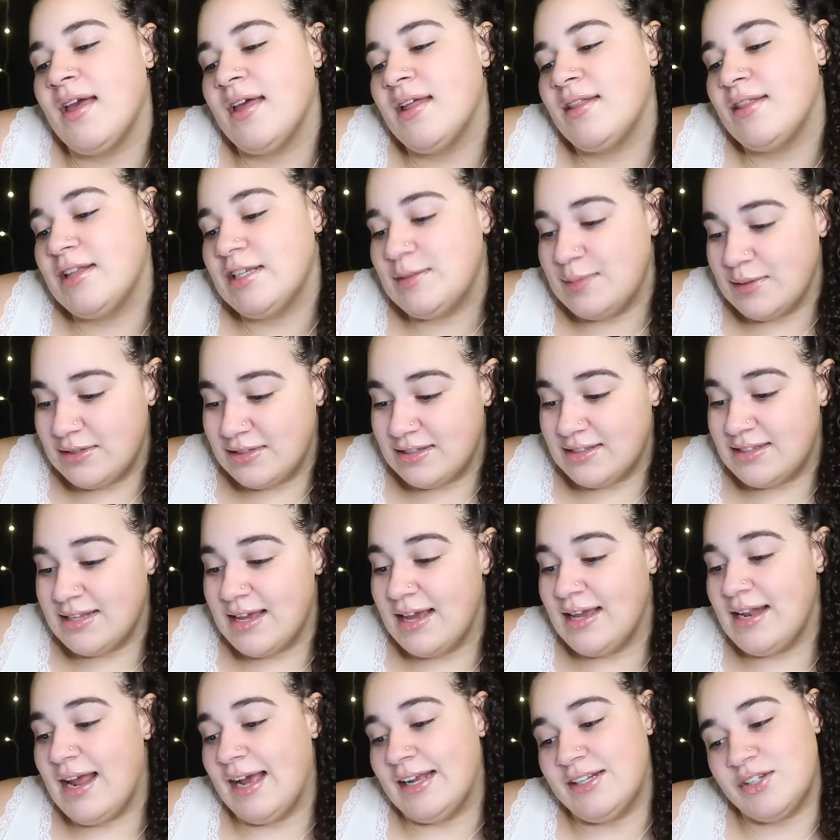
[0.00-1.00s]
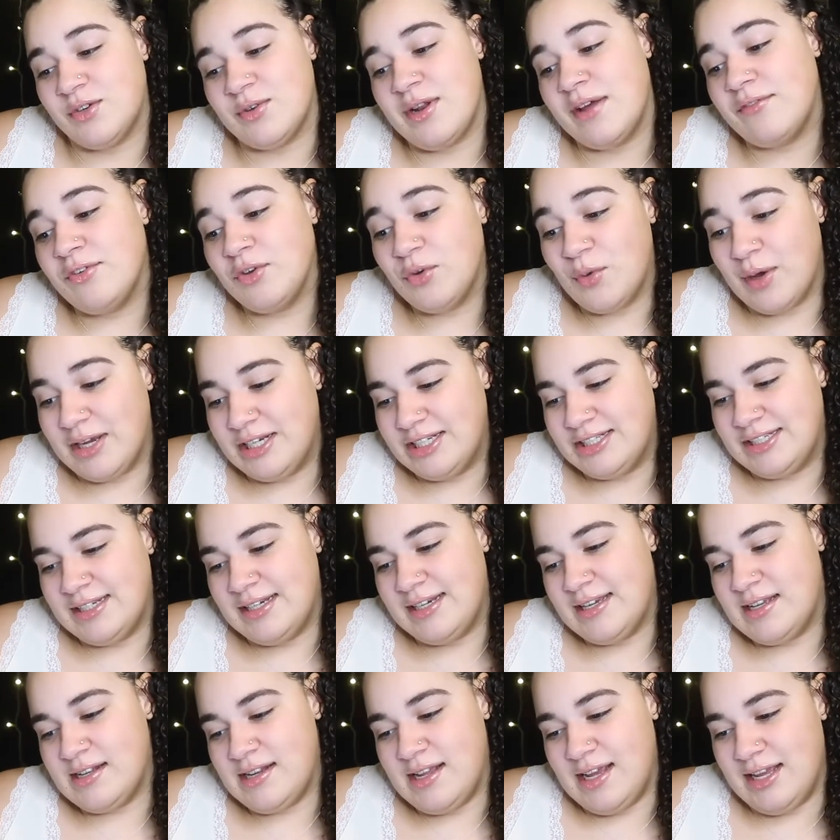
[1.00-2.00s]
this person said, I don't have a
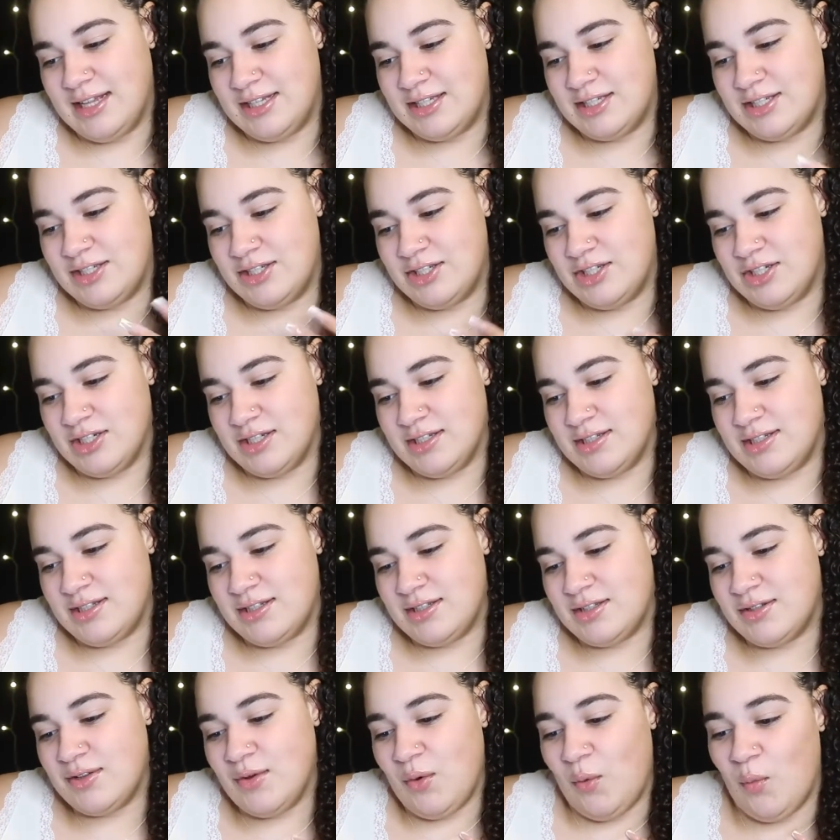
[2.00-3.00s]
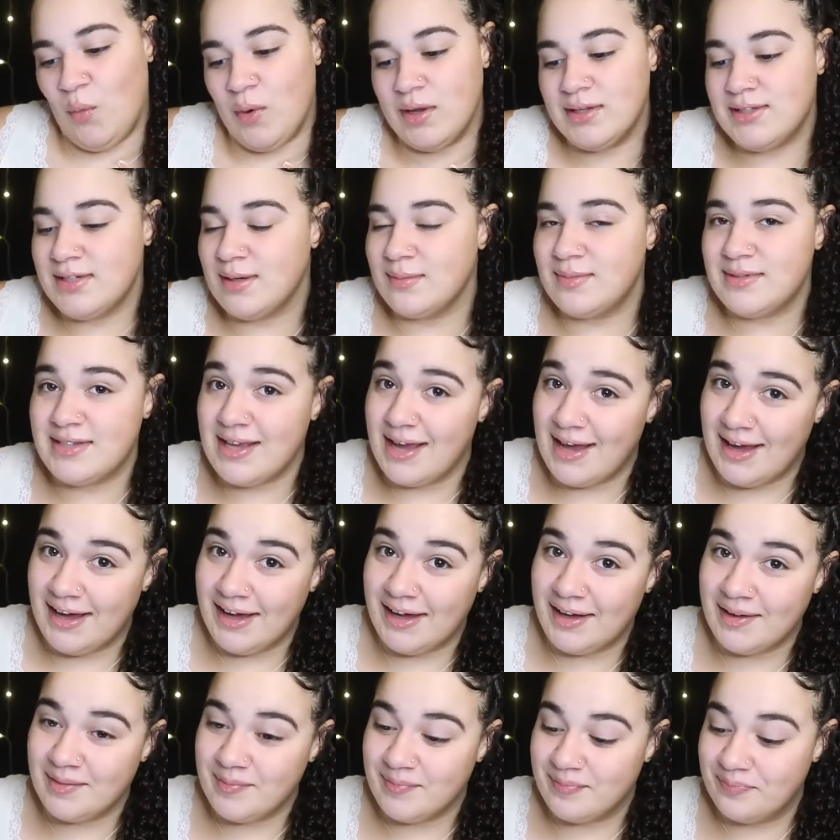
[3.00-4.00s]
question, it's just, what's up
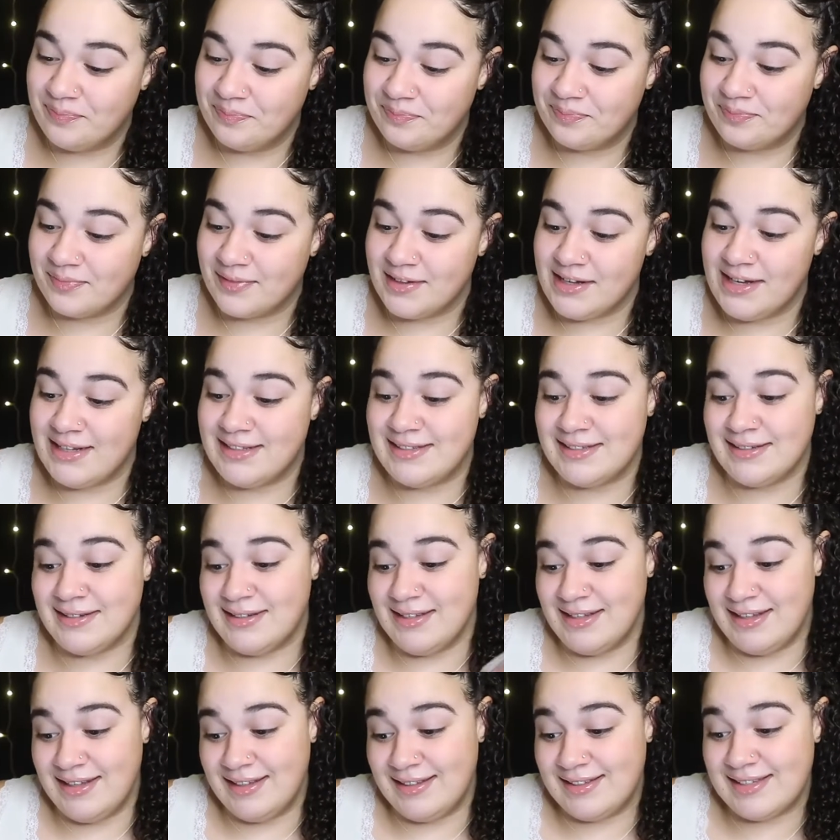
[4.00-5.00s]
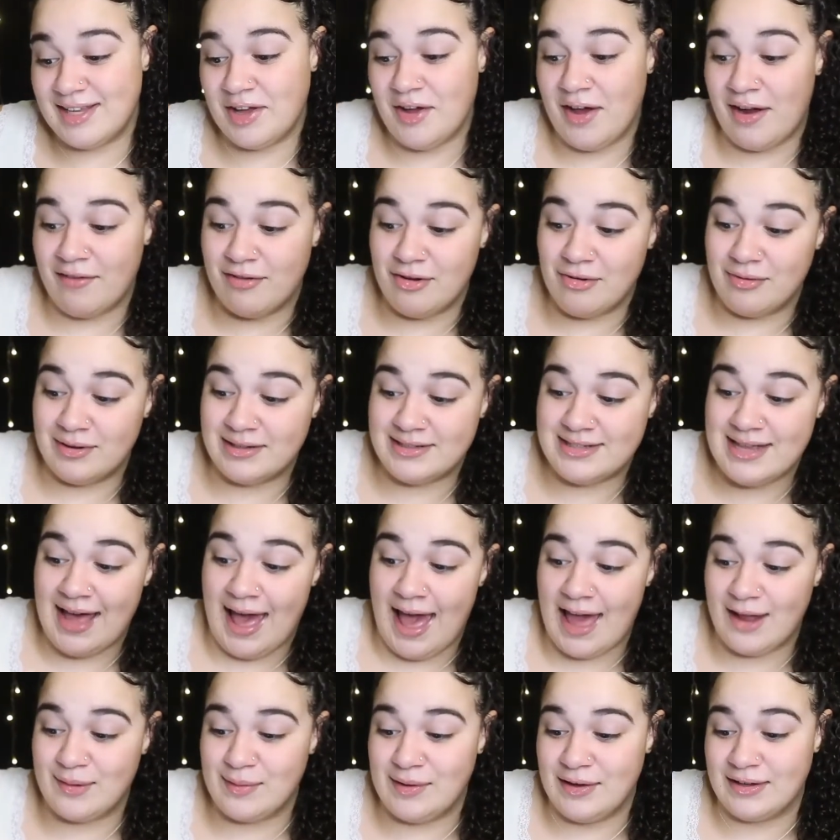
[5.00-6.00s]
Tay, it's a D, tell everyone to
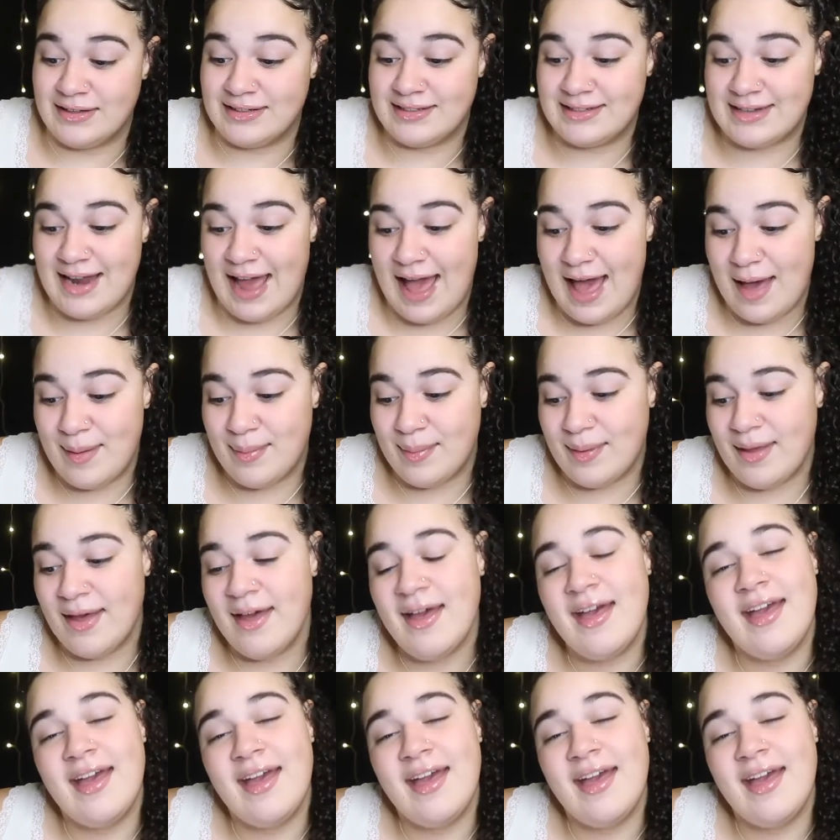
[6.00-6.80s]
add me on Snap.